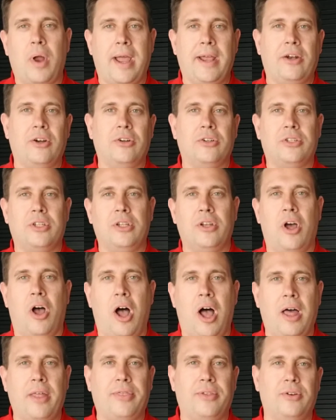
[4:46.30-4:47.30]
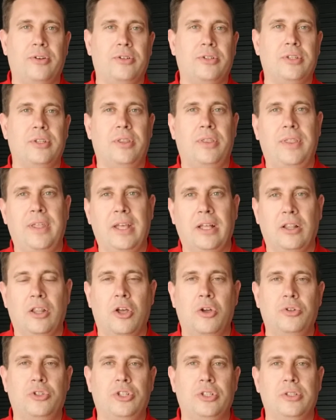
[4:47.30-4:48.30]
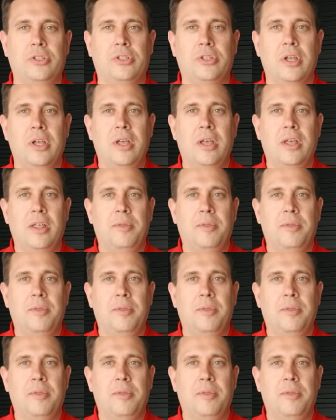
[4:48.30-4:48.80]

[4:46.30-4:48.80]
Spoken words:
writers and authors and theologians.